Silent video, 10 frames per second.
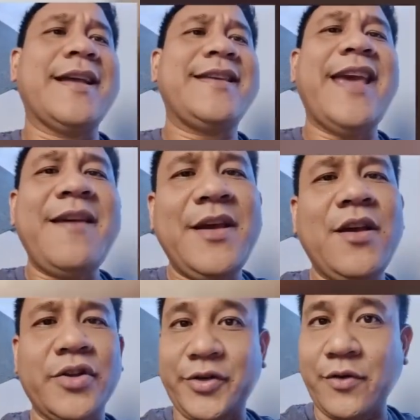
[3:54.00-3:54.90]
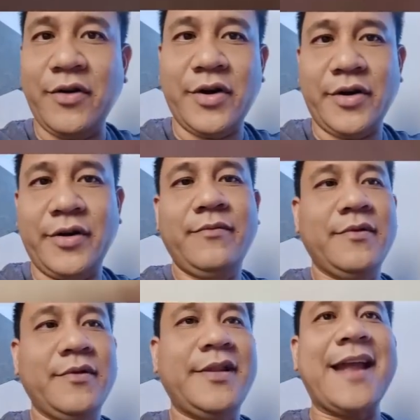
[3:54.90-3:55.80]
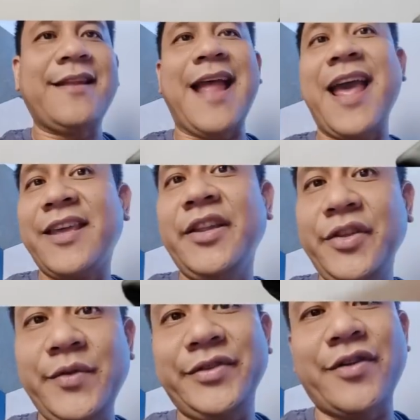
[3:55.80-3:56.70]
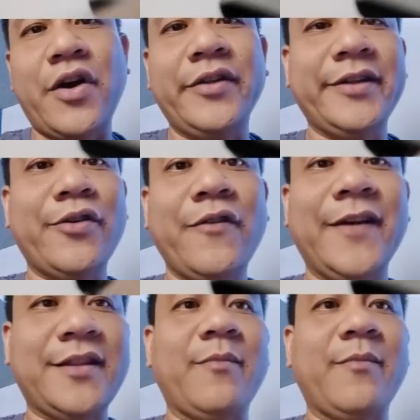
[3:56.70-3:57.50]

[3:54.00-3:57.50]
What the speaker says: gaming controller that I can use on the Nova 10